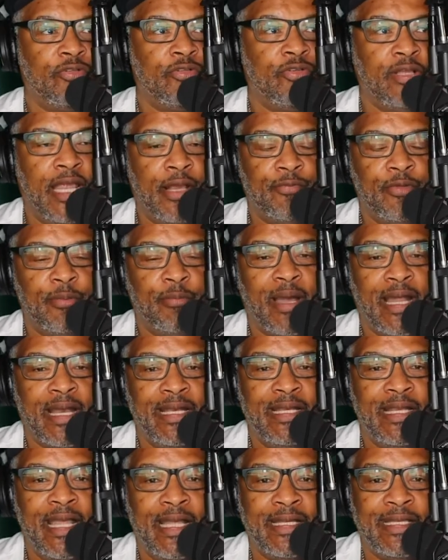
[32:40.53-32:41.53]
you to
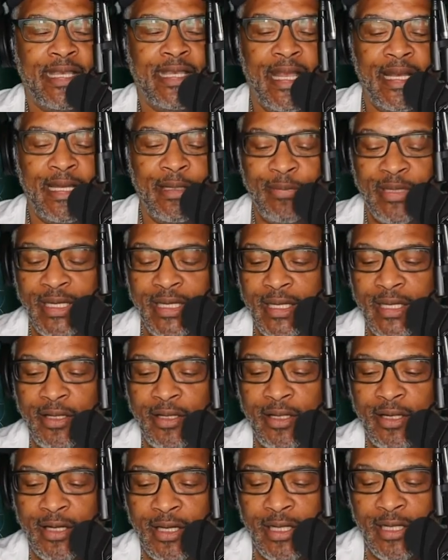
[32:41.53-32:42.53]
everybody that came in
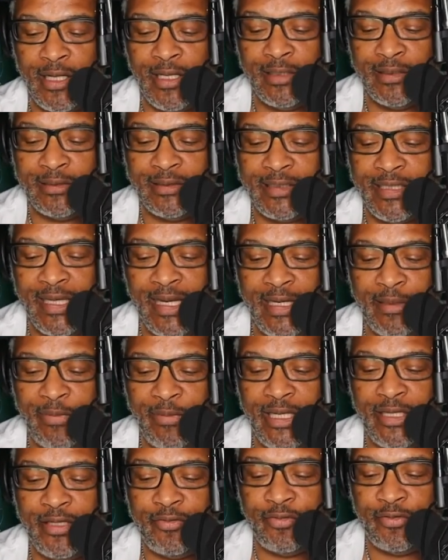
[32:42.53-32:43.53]

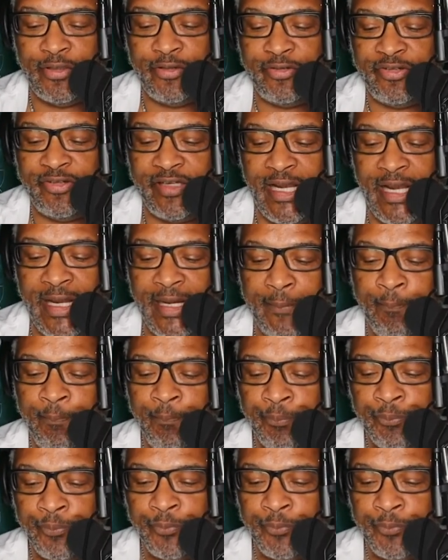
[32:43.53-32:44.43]
to the chat.